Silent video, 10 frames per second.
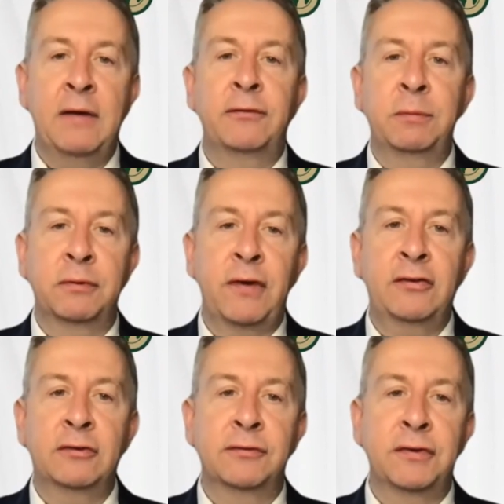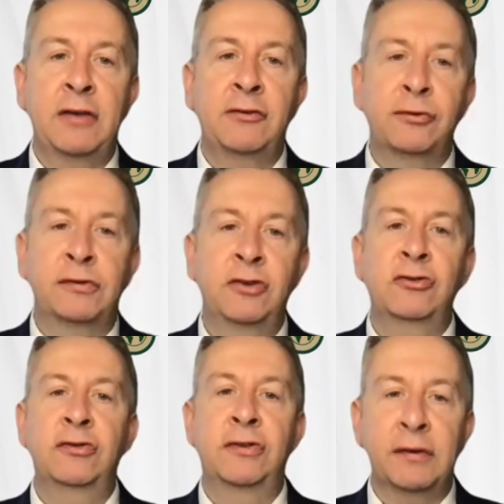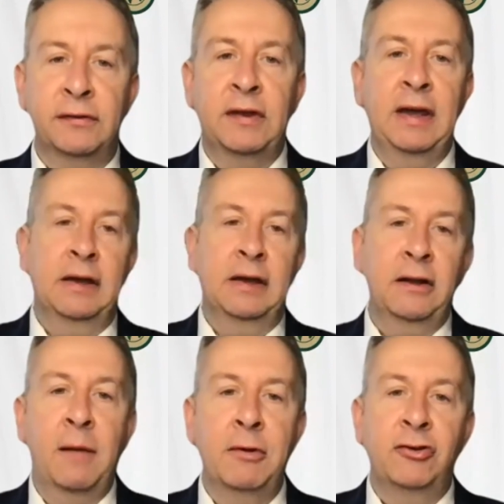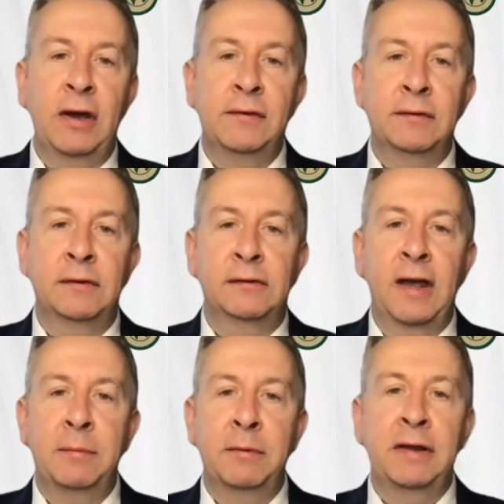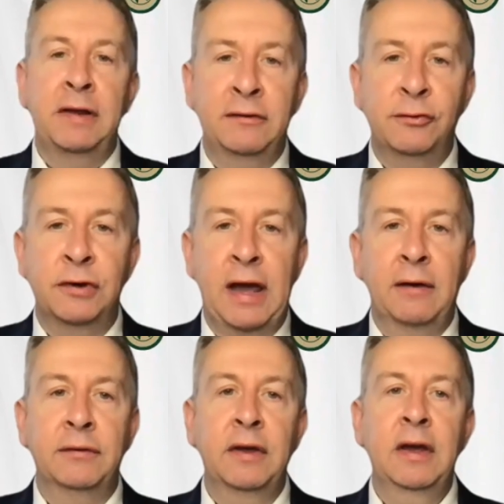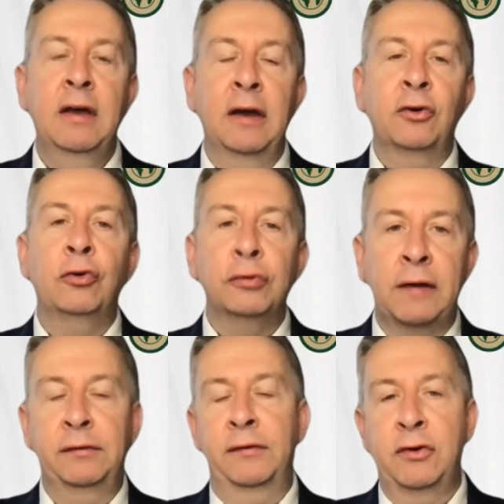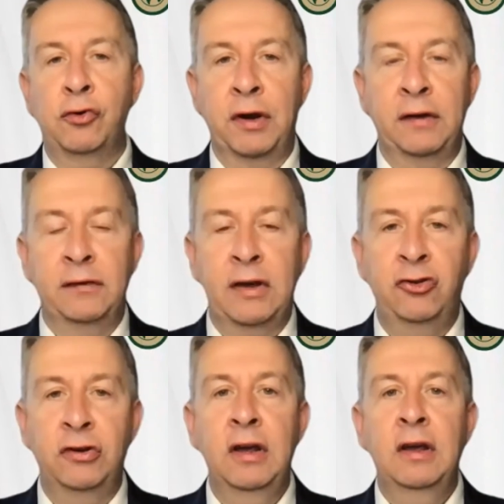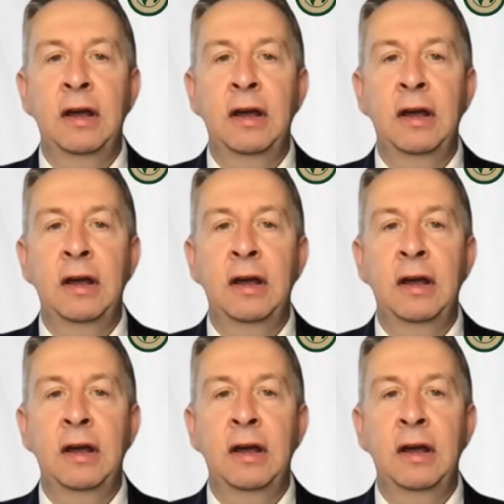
every professional financial decision does take climate change and sustainability into account at all levels of the organization,